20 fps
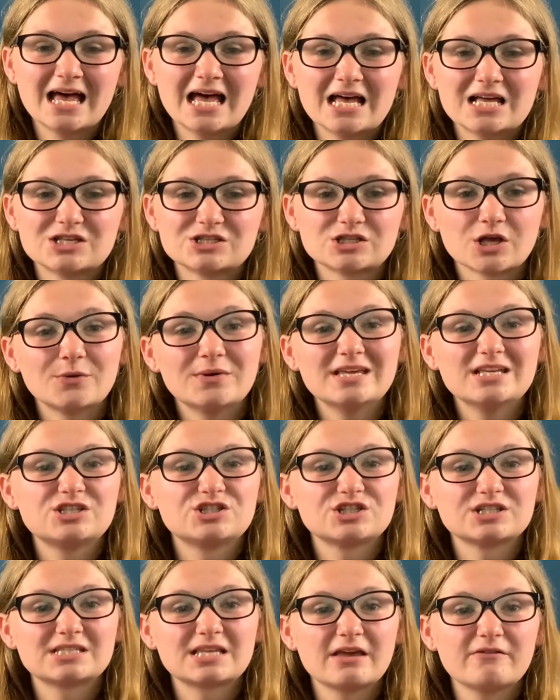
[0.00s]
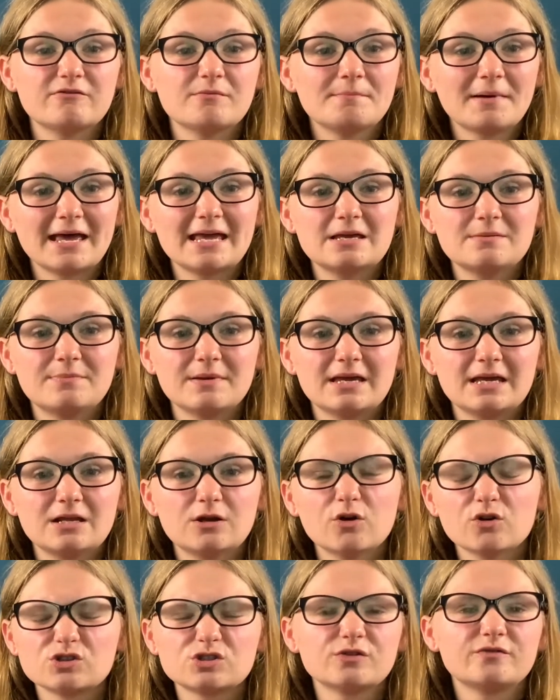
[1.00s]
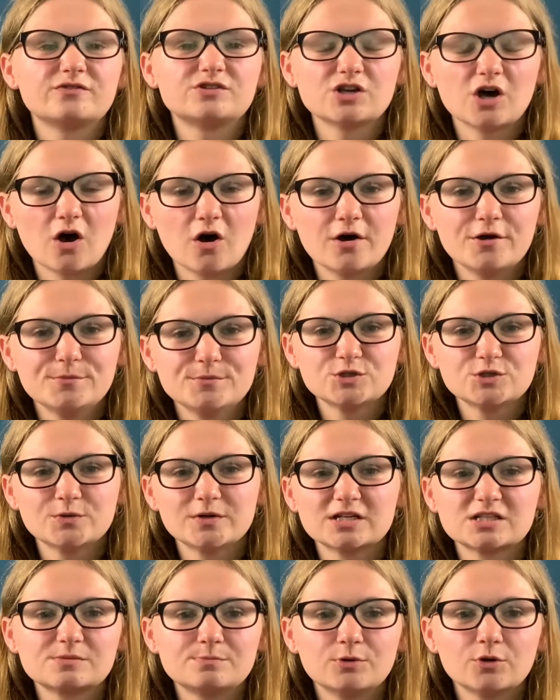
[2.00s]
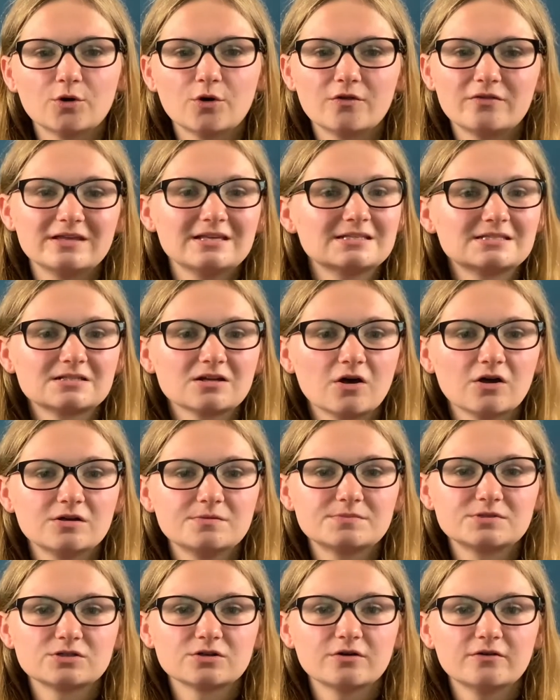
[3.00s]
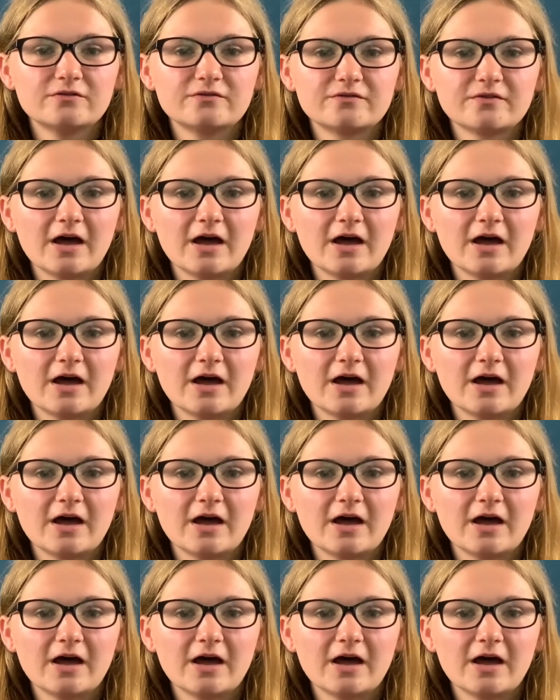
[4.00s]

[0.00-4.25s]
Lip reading: So it's just giving baby lots of time explore these types of